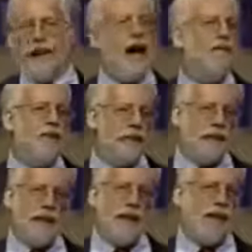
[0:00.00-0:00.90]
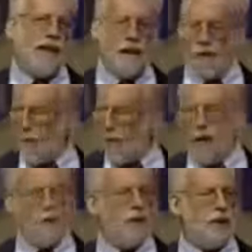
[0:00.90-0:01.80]
And obviously,
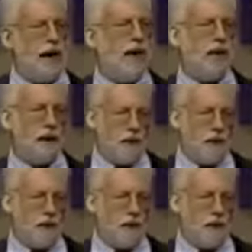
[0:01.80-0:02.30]
whether it was Dr.